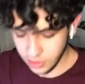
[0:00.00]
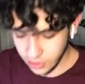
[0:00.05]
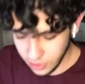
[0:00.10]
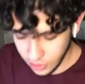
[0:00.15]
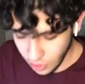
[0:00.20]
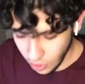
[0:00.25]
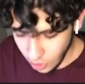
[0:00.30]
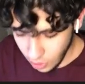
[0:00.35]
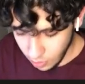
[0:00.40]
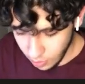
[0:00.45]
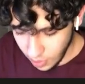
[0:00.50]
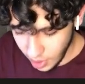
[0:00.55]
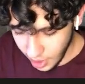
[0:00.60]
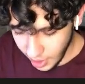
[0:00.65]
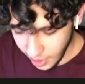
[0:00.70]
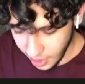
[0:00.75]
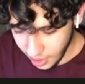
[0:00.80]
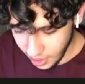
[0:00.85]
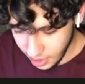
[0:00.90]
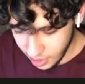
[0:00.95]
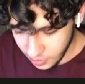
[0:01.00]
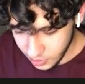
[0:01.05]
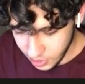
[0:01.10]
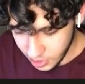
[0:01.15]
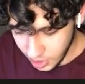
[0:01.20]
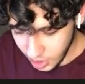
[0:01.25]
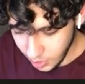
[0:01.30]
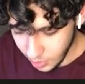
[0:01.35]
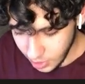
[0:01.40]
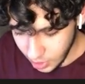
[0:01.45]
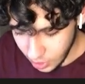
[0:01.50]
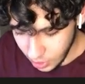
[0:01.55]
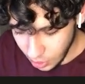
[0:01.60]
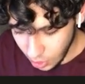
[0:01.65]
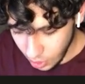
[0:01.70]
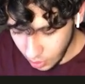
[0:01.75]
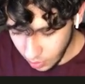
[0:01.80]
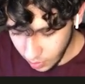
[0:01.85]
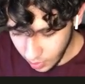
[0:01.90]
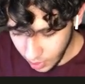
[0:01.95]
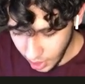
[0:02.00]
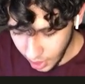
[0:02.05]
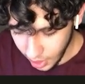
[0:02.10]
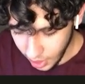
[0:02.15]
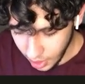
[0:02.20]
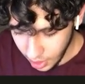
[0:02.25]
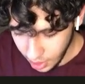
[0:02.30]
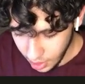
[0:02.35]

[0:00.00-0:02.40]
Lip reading: Don't buy. I'm gonna name it Don't Buy.